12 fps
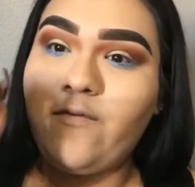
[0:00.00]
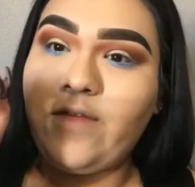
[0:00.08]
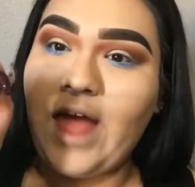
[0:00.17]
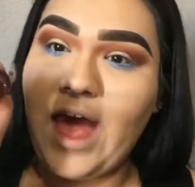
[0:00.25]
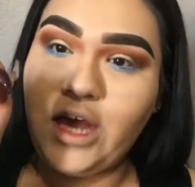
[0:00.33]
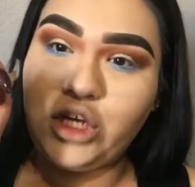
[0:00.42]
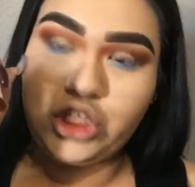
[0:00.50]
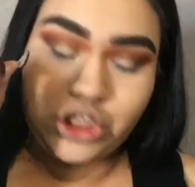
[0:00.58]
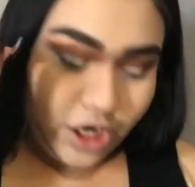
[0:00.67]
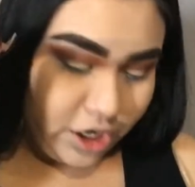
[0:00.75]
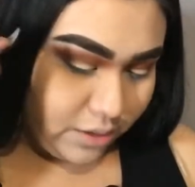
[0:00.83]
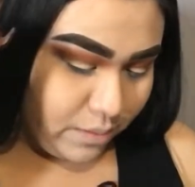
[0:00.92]
flat
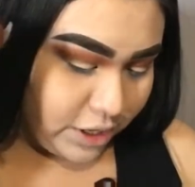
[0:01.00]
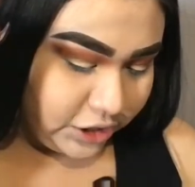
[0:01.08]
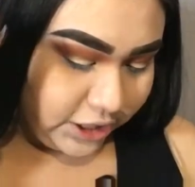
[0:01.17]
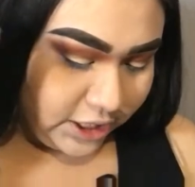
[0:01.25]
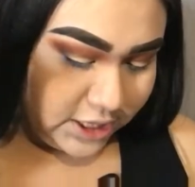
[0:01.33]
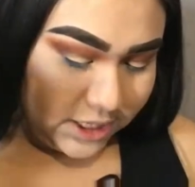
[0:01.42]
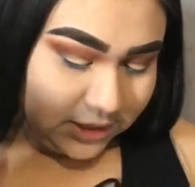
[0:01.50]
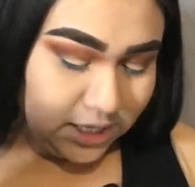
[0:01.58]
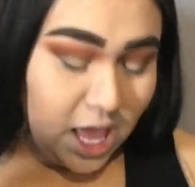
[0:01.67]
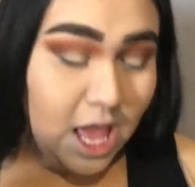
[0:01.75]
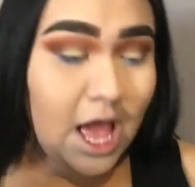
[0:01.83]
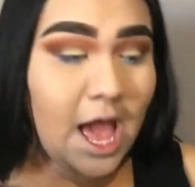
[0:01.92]
shader brush like this,
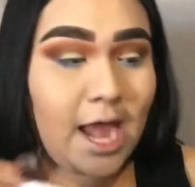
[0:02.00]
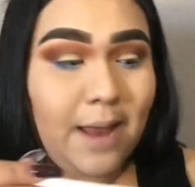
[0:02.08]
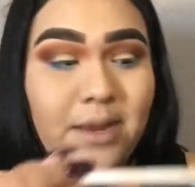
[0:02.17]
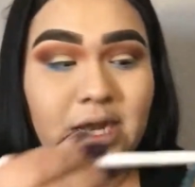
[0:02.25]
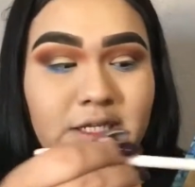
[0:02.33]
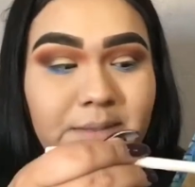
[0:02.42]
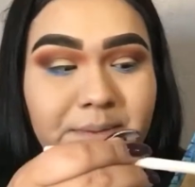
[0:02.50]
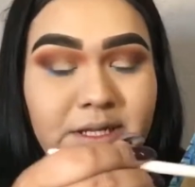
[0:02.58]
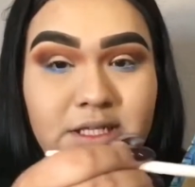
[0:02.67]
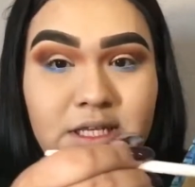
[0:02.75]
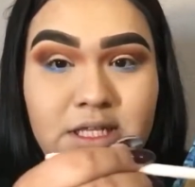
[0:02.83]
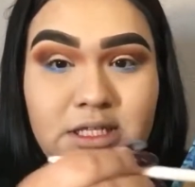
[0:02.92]
and I'm gonna dip
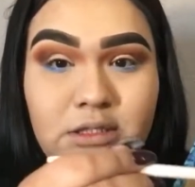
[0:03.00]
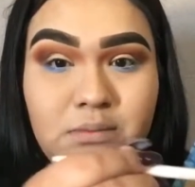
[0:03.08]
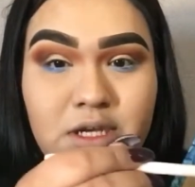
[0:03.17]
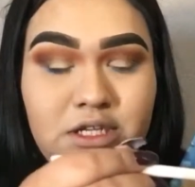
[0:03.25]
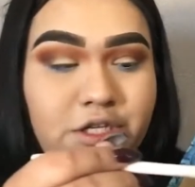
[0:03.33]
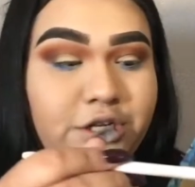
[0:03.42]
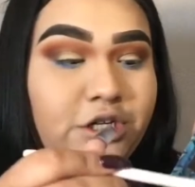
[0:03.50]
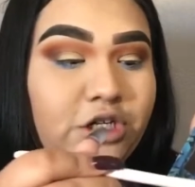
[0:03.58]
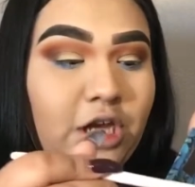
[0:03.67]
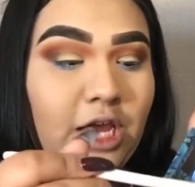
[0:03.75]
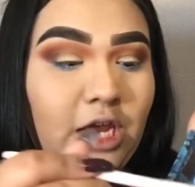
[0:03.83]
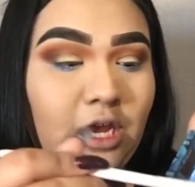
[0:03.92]
into this mustard
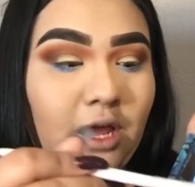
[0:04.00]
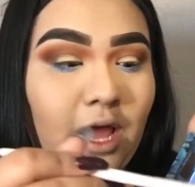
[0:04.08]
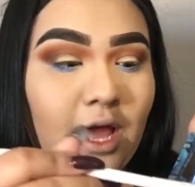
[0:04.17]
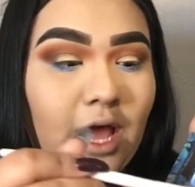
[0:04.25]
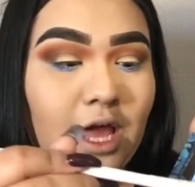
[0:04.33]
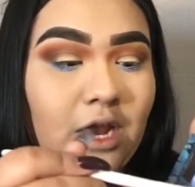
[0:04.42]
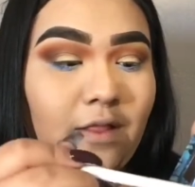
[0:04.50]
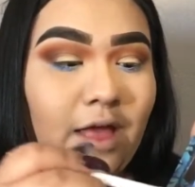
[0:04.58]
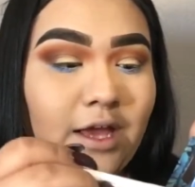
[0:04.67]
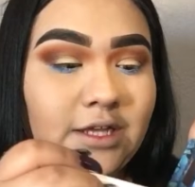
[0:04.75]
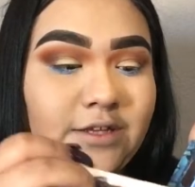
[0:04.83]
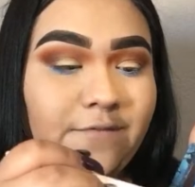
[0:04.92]
shade and kind of
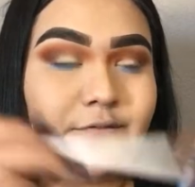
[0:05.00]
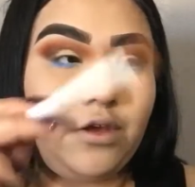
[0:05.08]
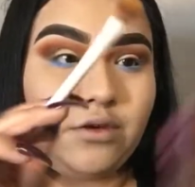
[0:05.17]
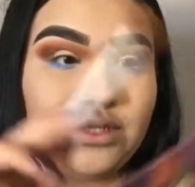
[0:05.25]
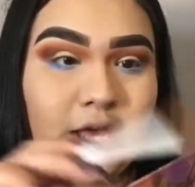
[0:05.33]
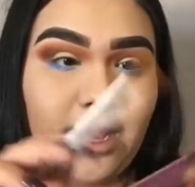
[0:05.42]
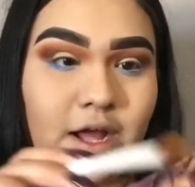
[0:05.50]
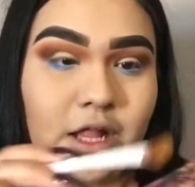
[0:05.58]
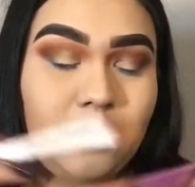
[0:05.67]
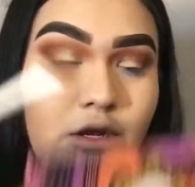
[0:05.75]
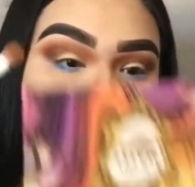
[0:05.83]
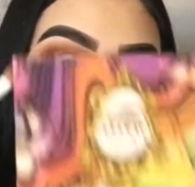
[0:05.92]
like diffuse that
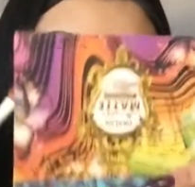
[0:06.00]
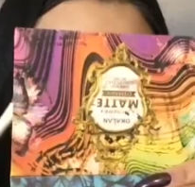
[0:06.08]
color a little